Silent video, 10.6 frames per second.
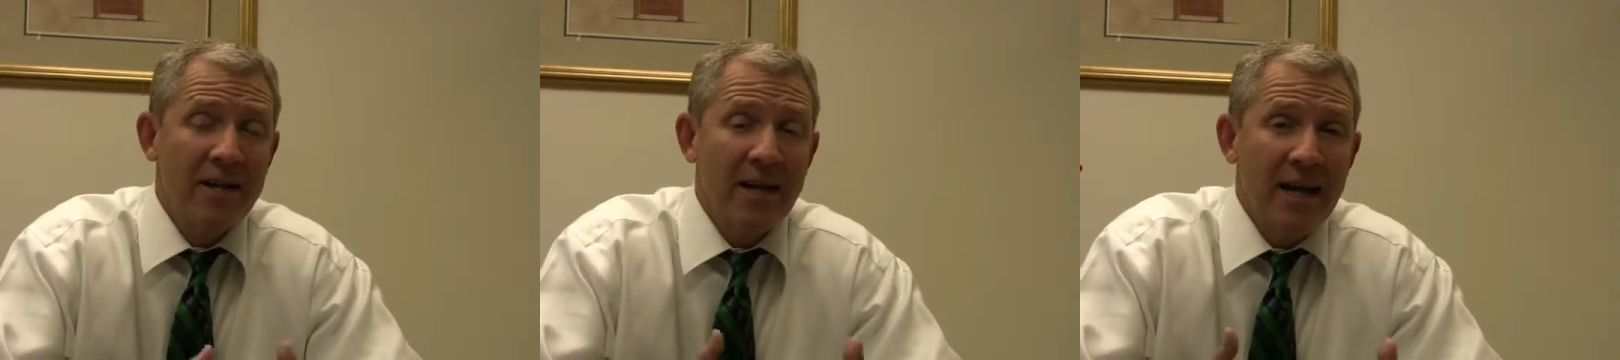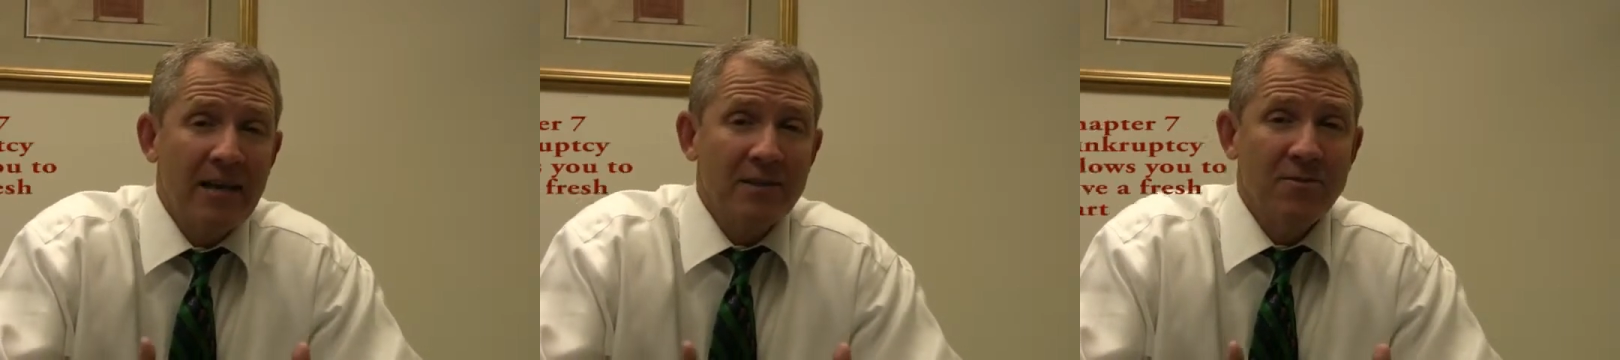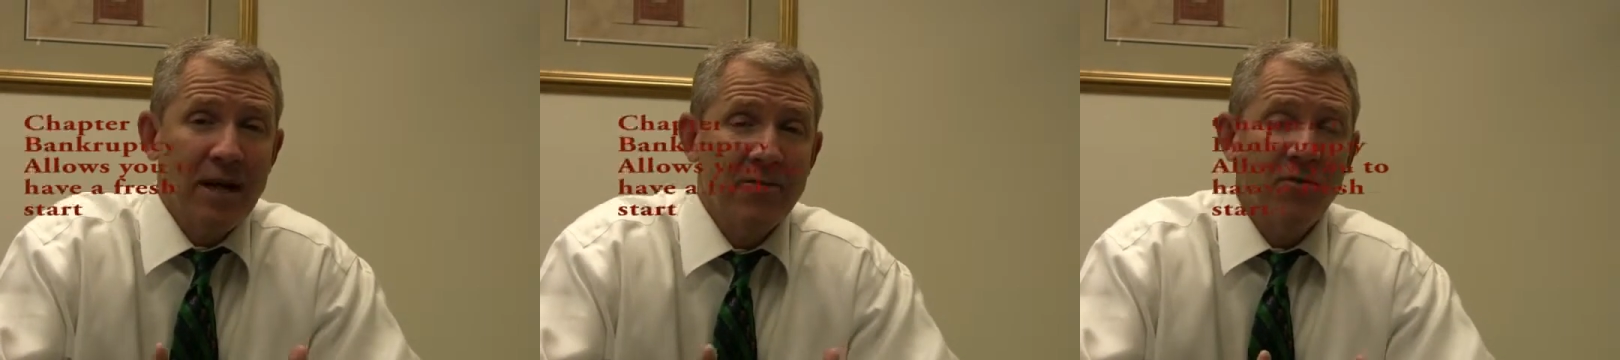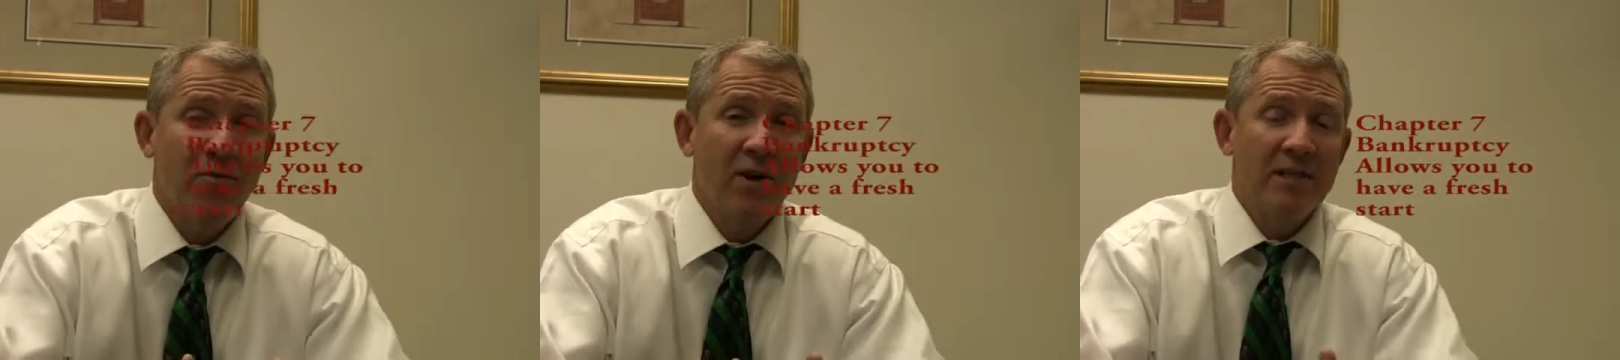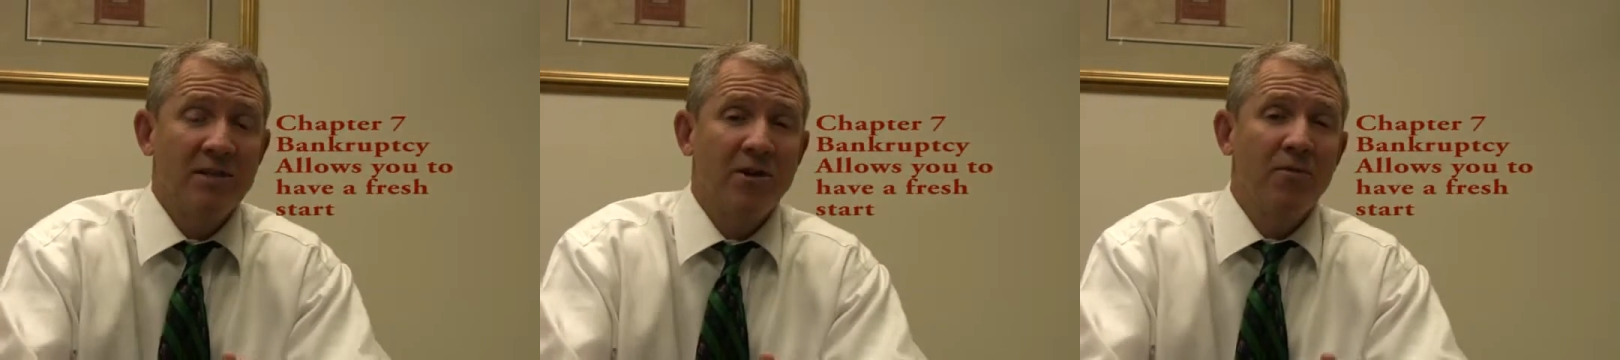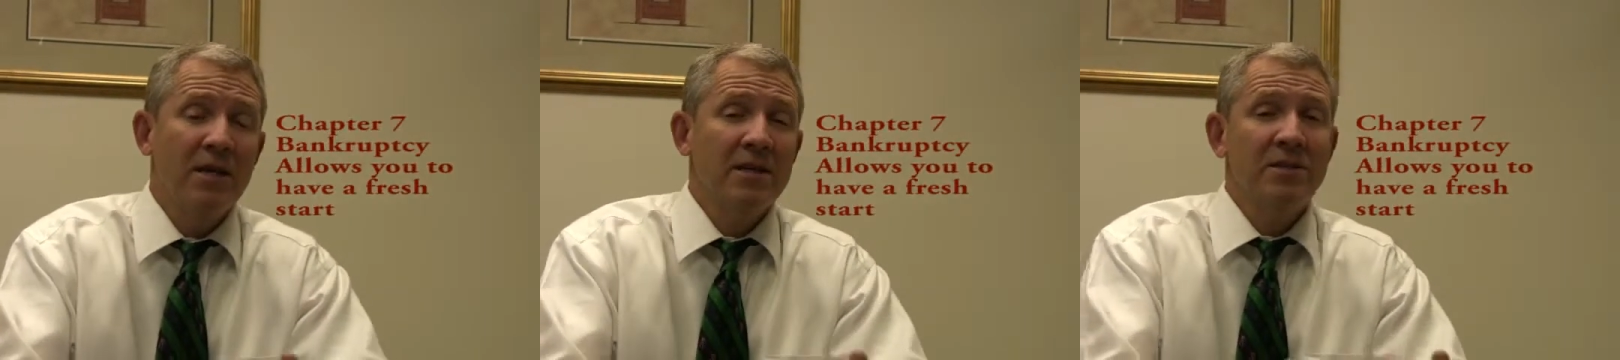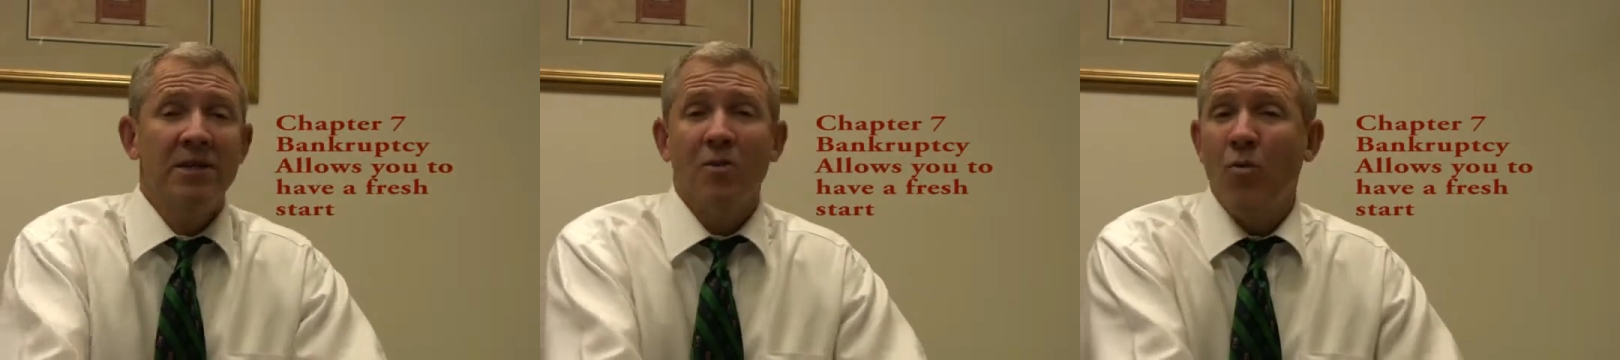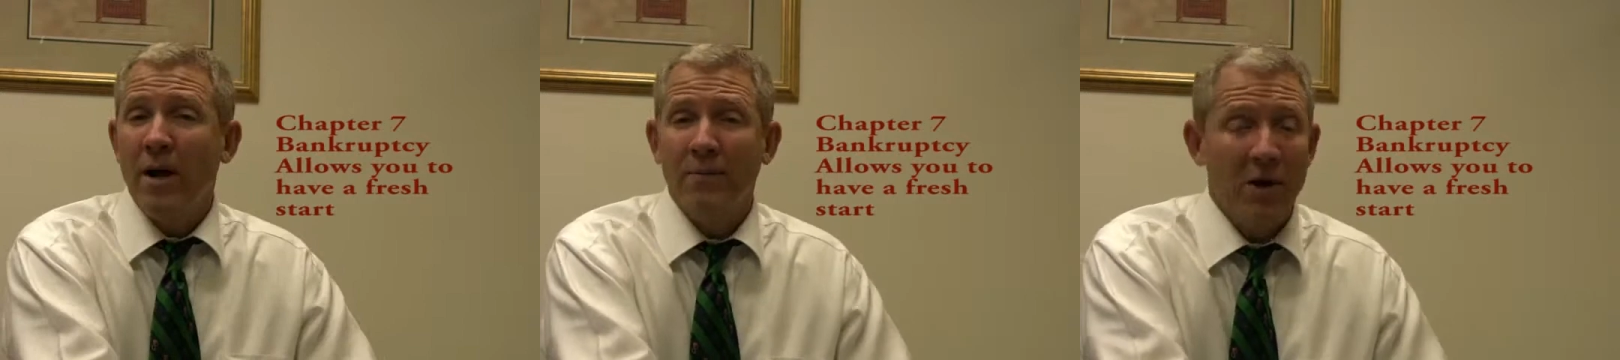and allows them to have a fresh start because you get to wipe